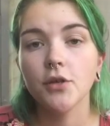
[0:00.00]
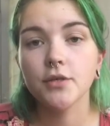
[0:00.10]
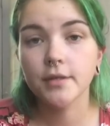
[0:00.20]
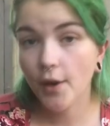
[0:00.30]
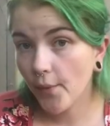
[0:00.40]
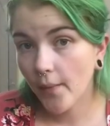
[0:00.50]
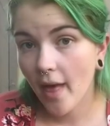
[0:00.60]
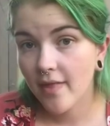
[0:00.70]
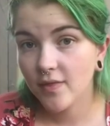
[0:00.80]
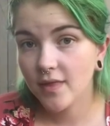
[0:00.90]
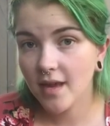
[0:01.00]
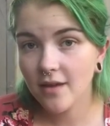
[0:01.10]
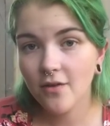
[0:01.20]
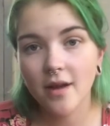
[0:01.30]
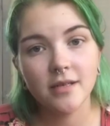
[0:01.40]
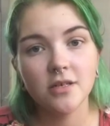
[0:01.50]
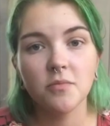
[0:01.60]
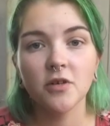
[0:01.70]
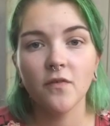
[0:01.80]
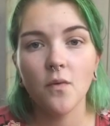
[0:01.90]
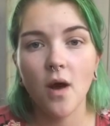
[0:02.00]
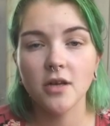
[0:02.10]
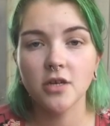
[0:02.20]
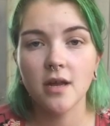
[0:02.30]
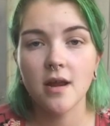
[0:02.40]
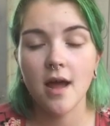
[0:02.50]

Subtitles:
So, thank you guys so much for watching.